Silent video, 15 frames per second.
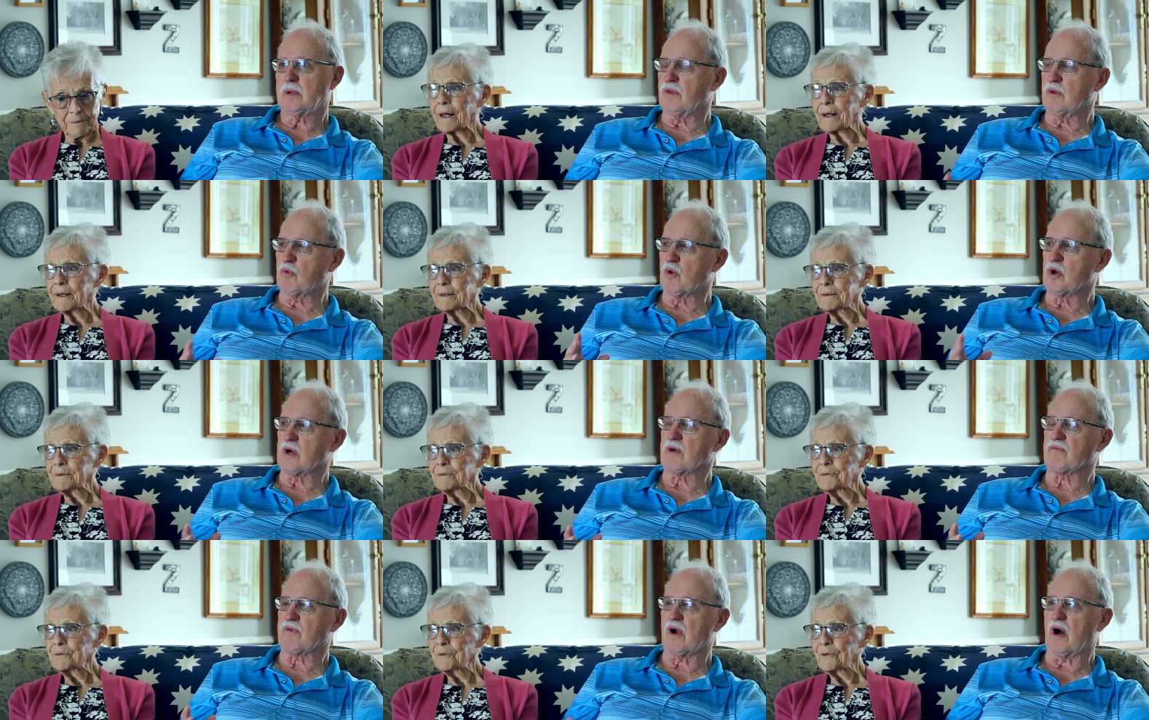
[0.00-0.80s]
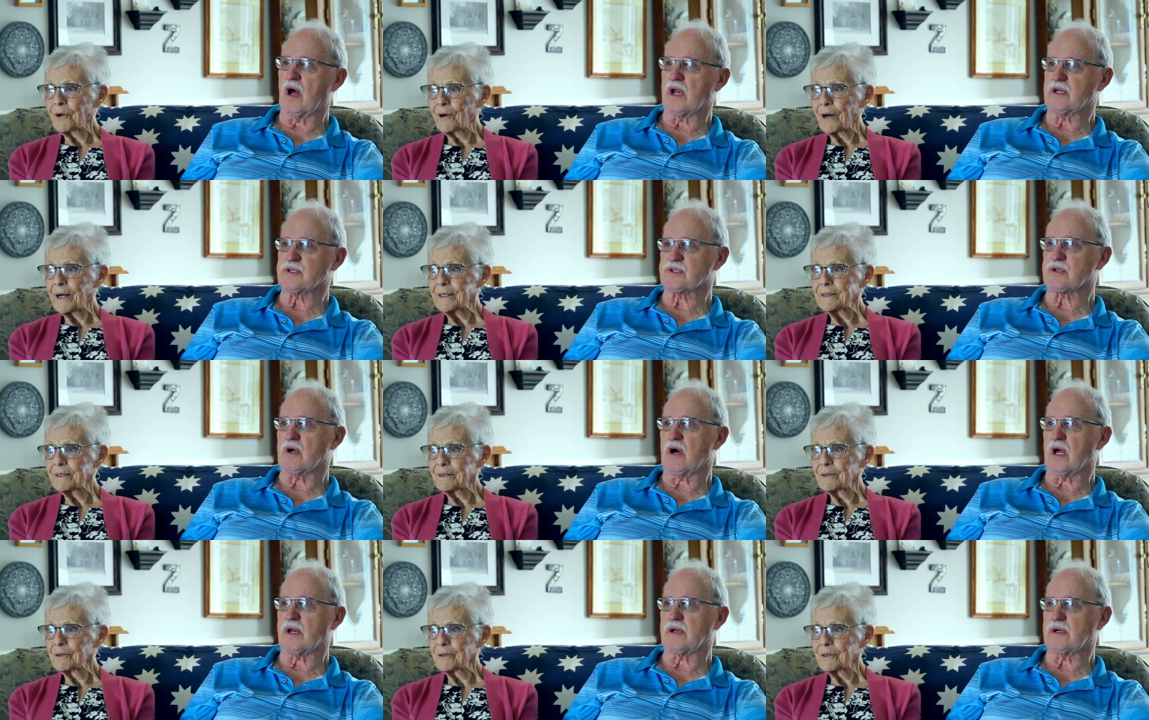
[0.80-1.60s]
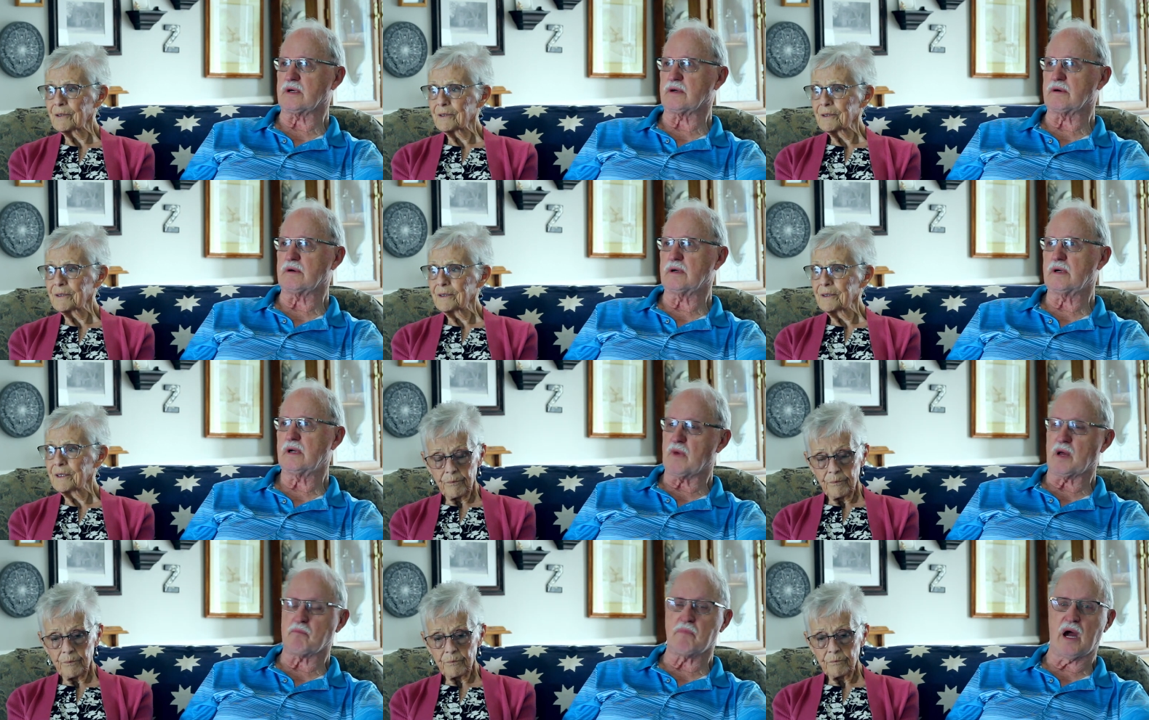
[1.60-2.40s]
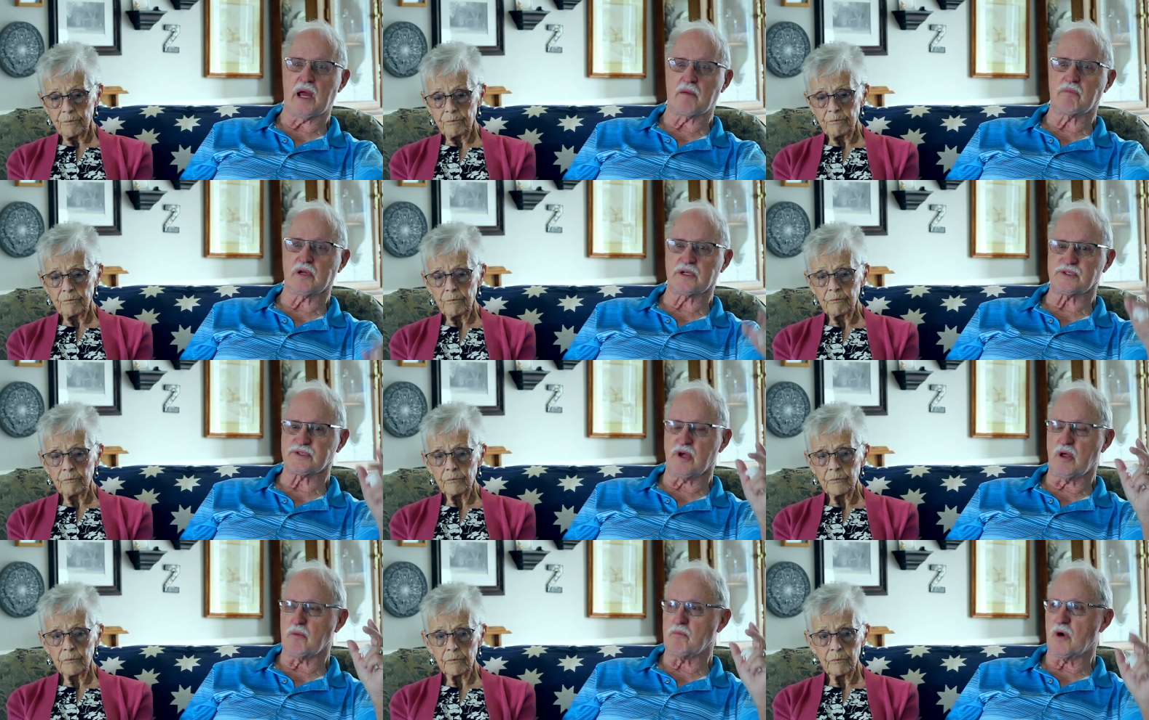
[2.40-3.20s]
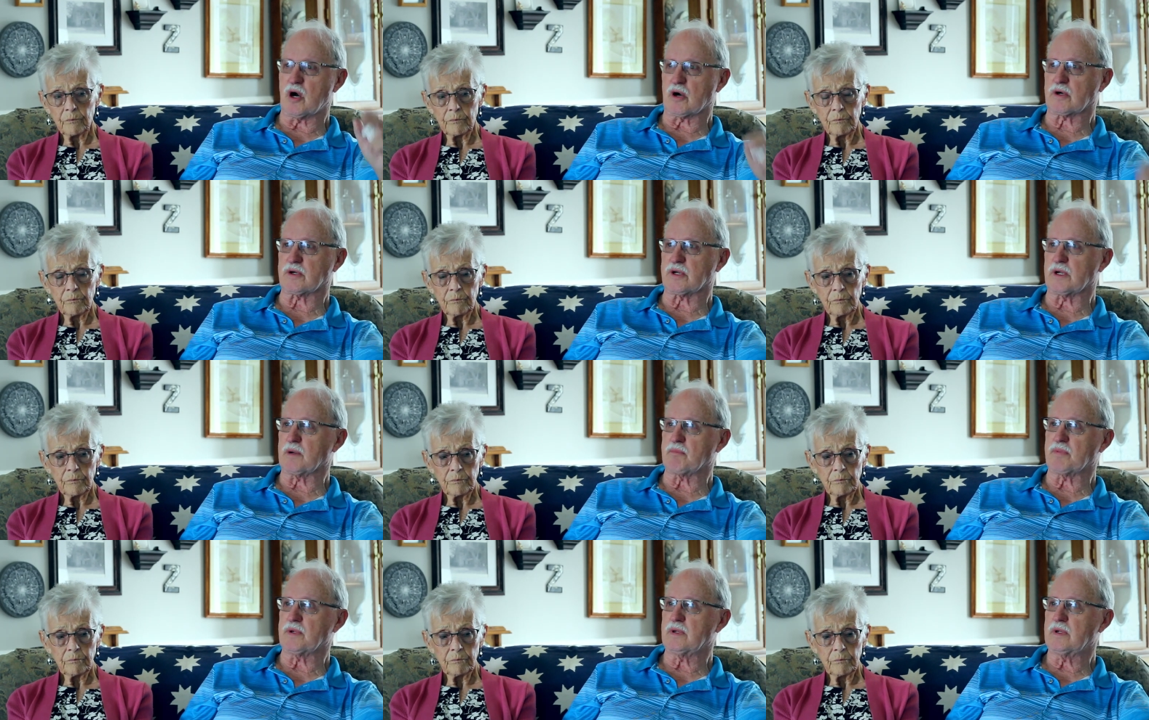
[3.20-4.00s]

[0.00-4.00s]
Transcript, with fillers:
Speaker 1: The Word of God is taught here. My Bible is all marked up